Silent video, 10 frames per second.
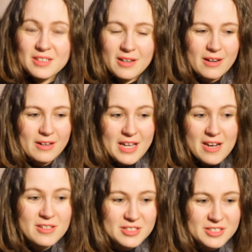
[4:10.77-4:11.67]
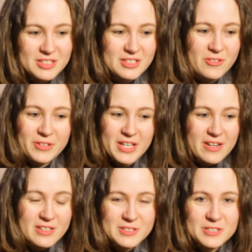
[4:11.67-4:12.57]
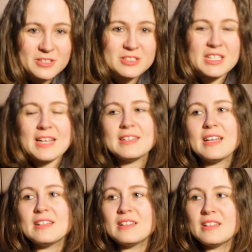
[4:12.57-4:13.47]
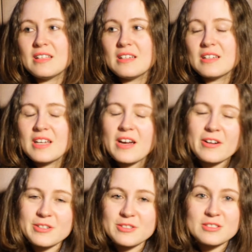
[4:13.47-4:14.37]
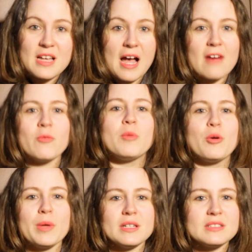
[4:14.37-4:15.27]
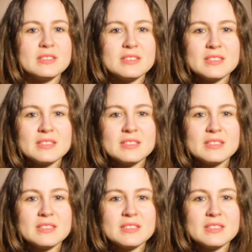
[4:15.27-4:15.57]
our character or characters, and then the characters have a moment,